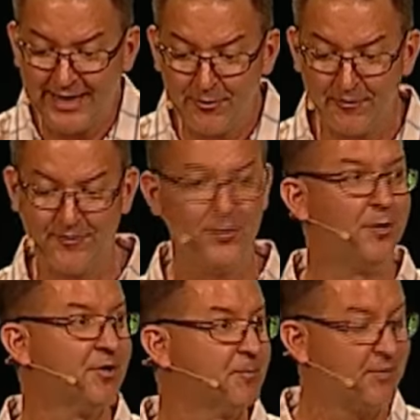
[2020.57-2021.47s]
later in
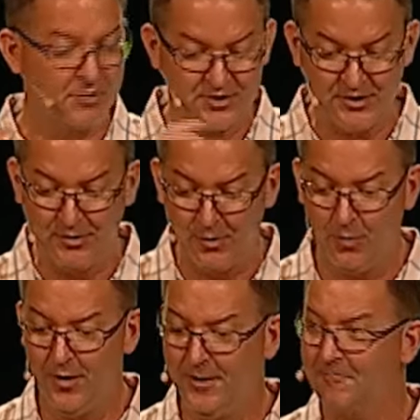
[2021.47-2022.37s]
fullness, but they're still
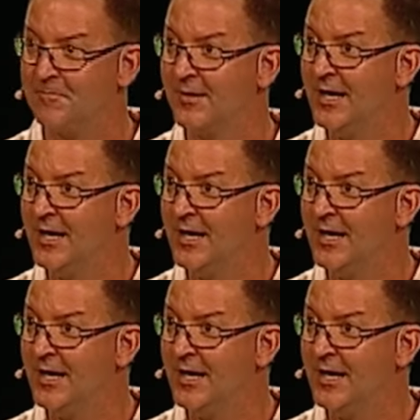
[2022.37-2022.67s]
one.